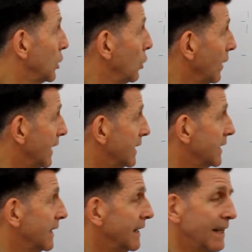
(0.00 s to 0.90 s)

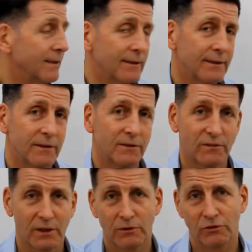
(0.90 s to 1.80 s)
lawyer-led
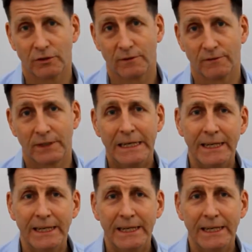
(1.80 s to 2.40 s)
solutions.